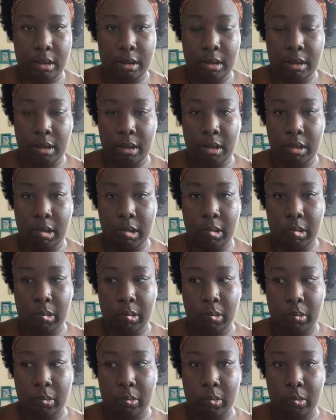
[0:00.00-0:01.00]
see.
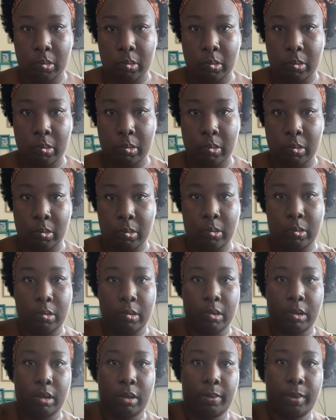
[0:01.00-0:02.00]

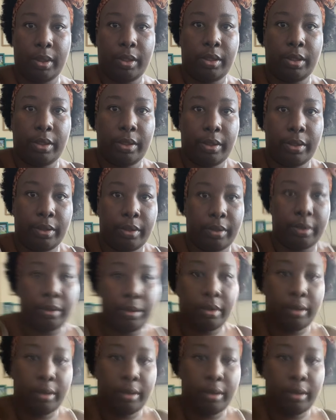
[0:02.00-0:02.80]
Let me turn.